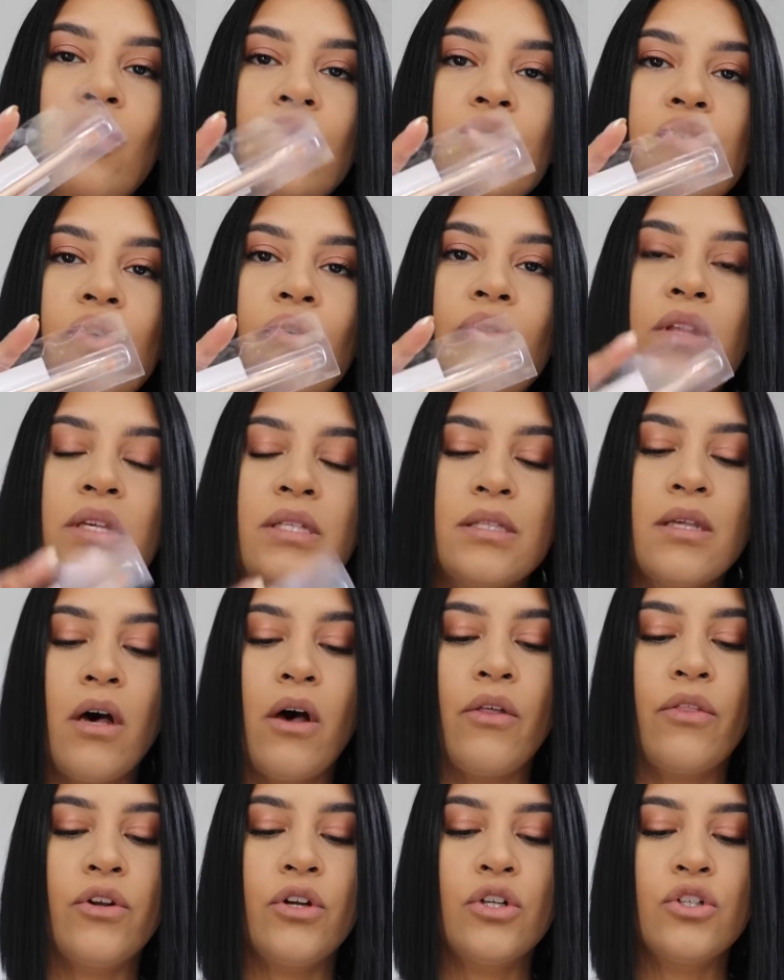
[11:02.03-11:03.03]
also this
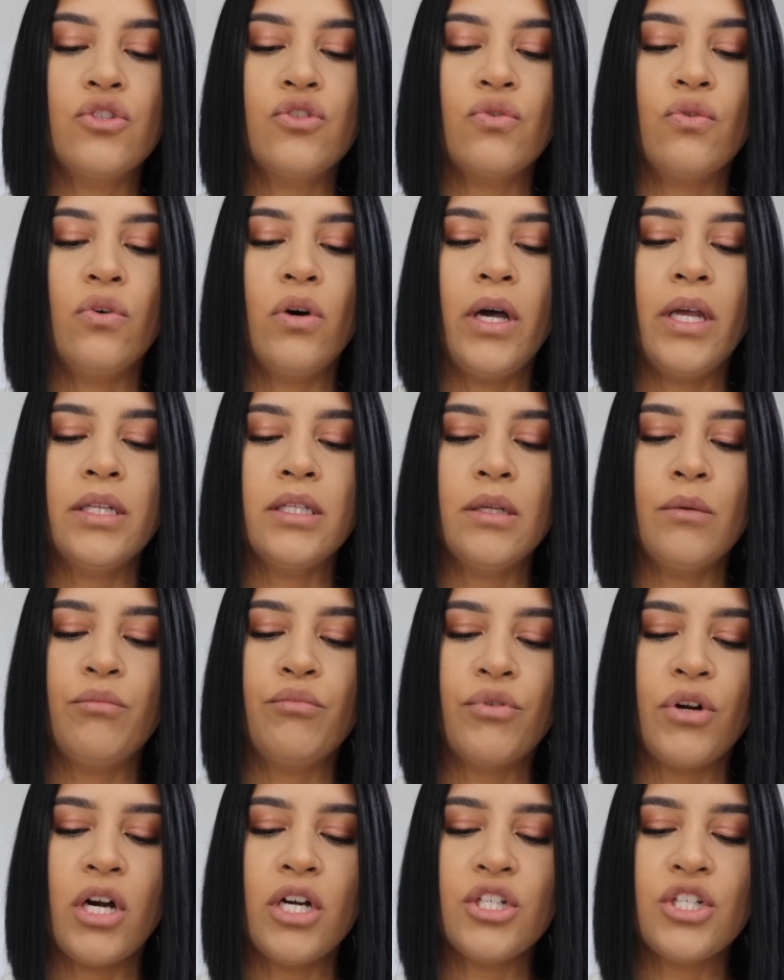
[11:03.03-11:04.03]
other dual-ended
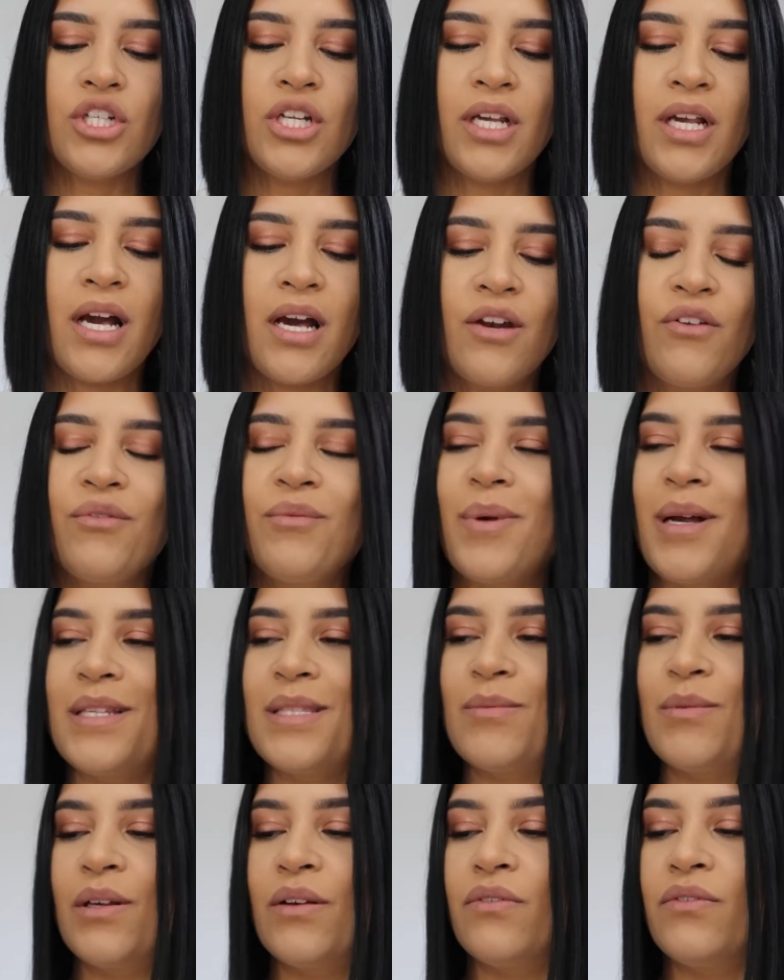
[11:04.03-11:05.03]
brush. It kind of
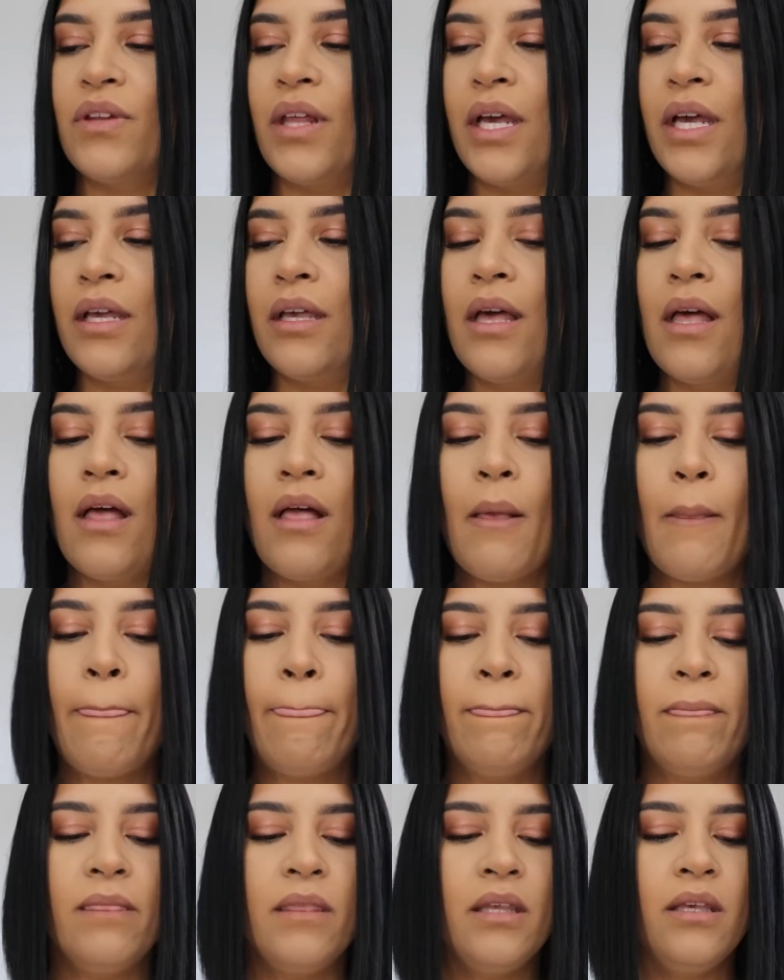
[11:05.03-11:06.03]
reminds me of like
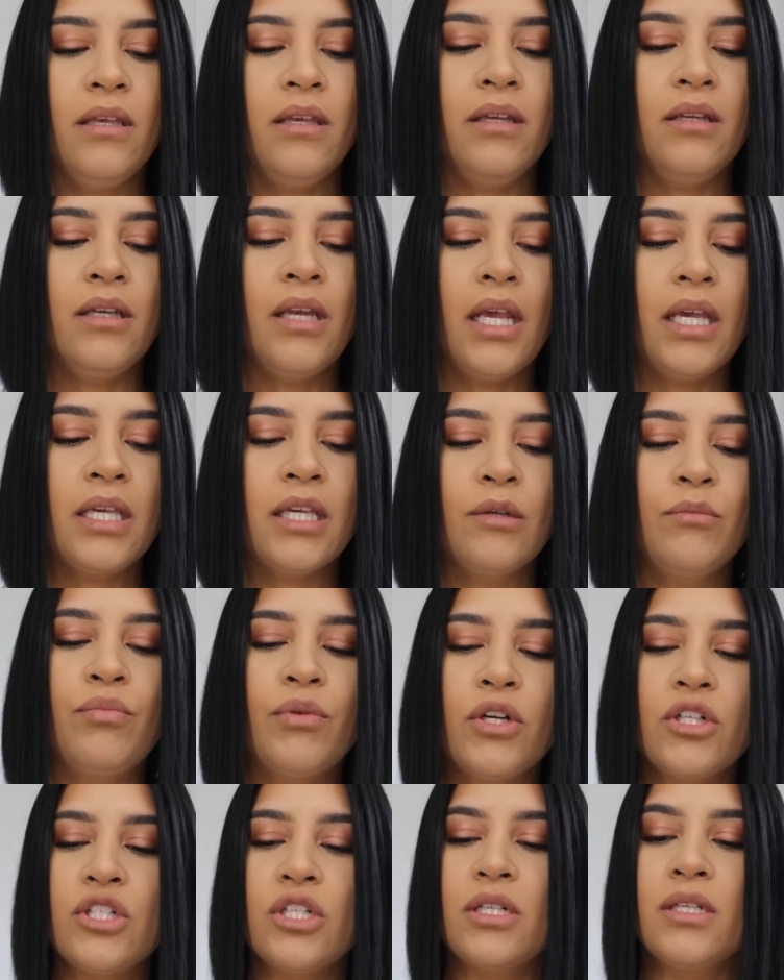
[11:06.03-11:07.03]
the Naked
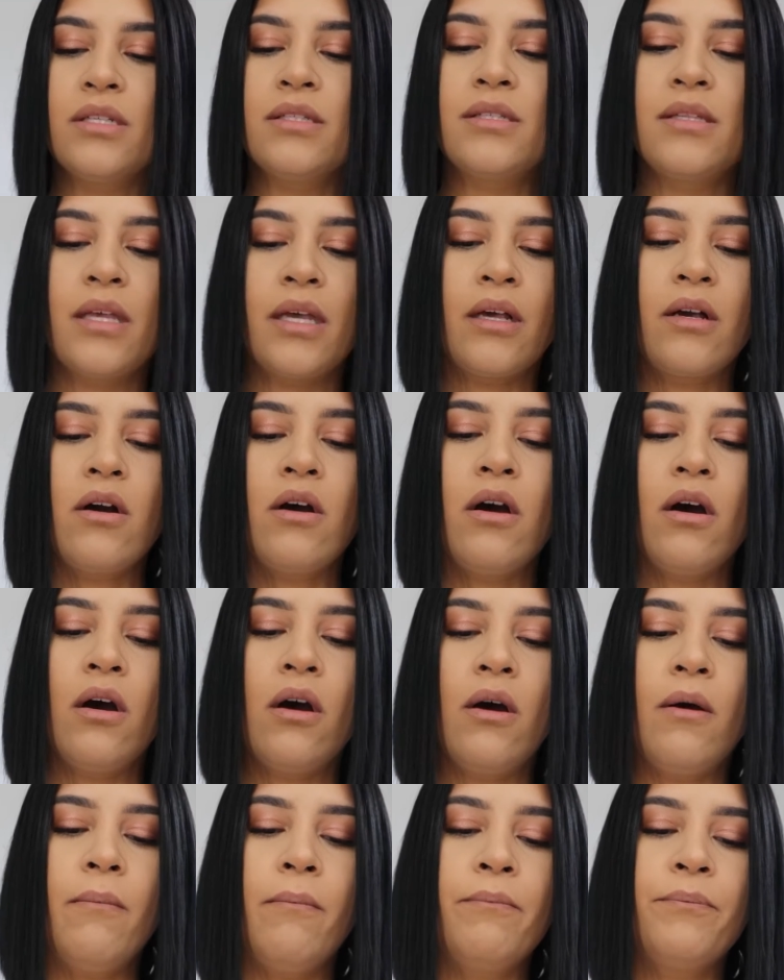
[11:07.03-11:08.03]
brushes that
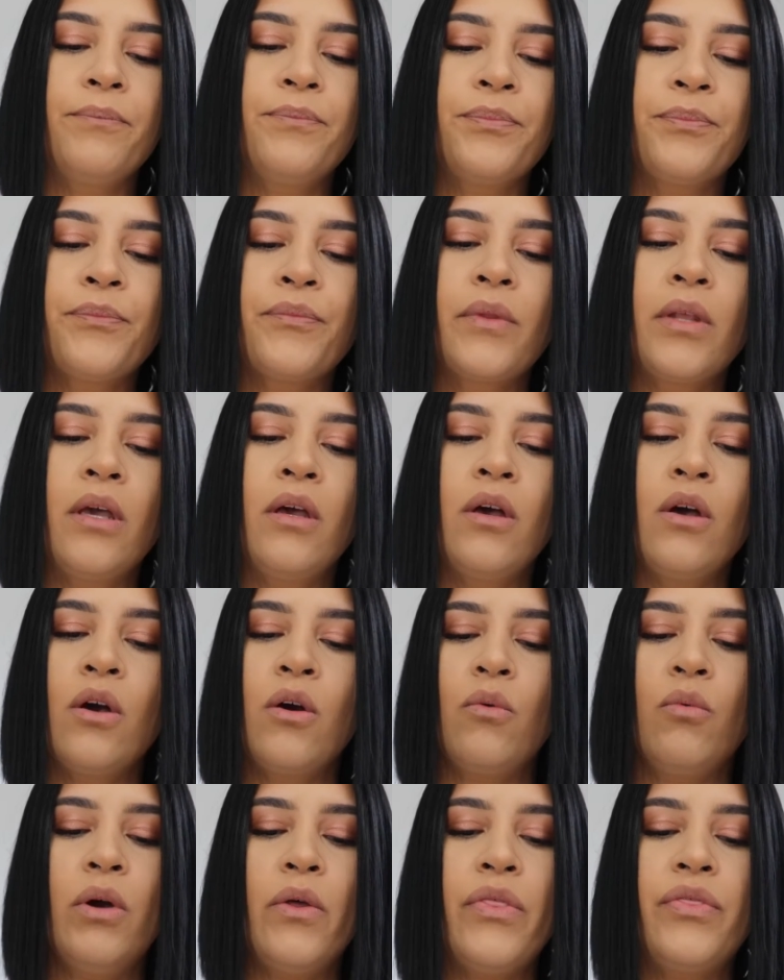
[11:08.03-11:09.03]
come
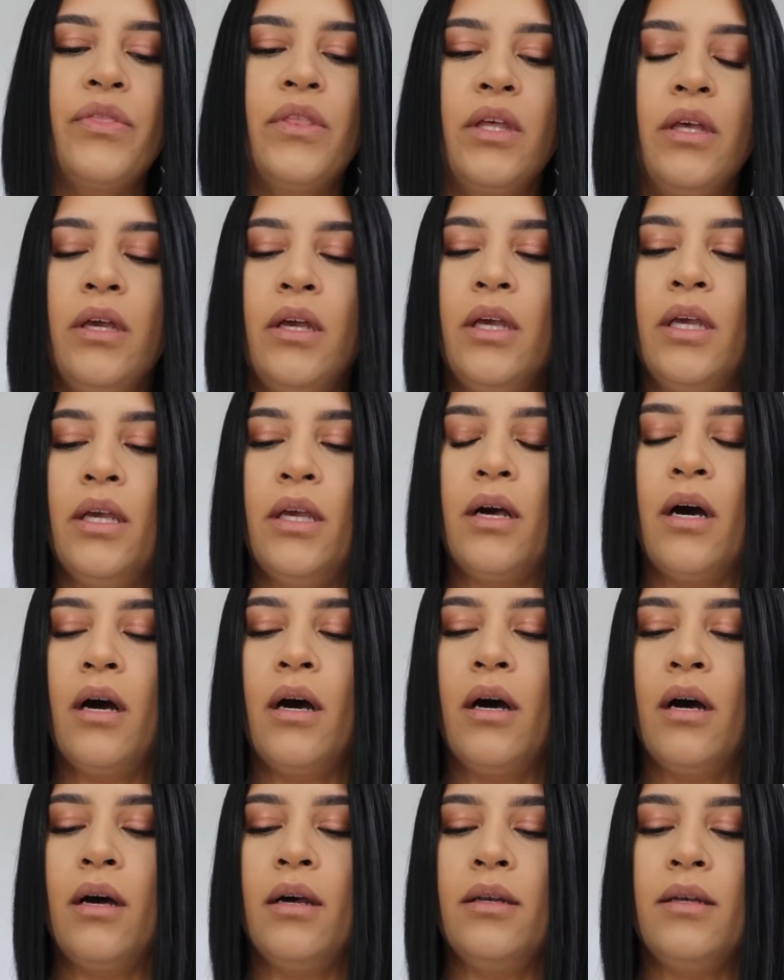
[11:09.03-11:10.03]
with the
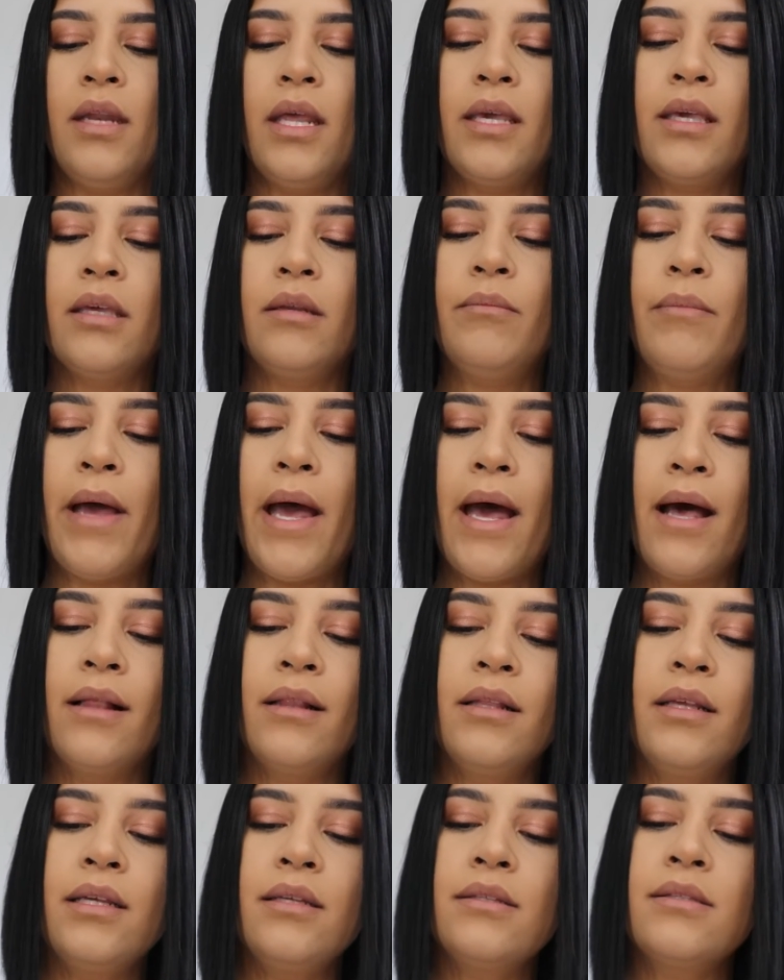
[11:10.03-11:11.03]
Naked
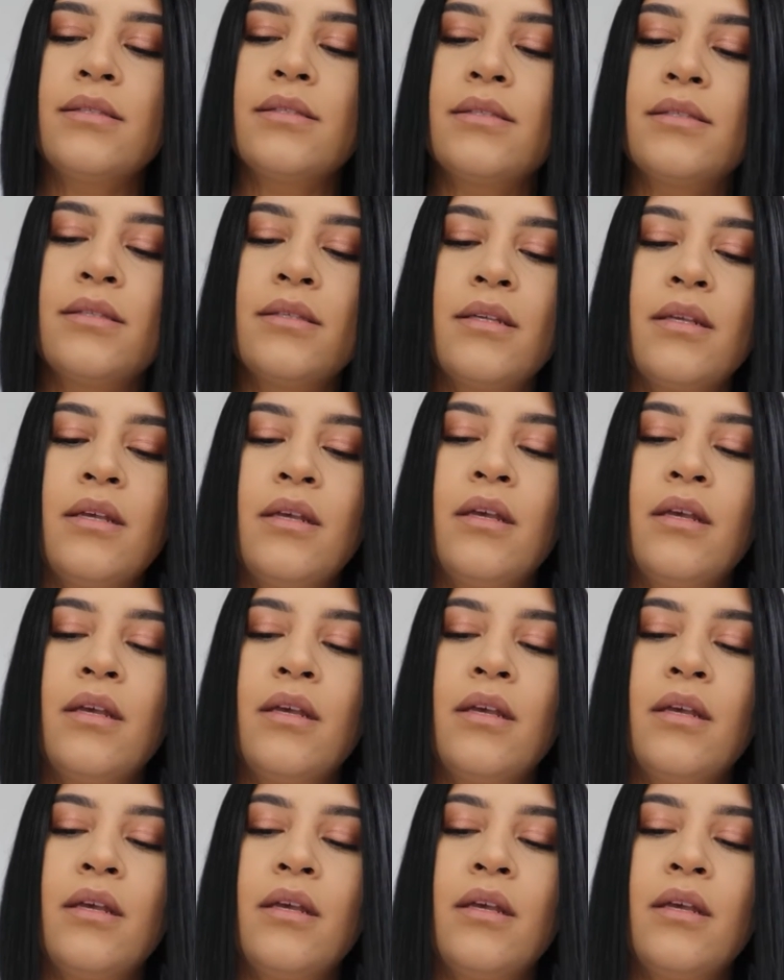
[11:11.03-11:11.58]
palettes.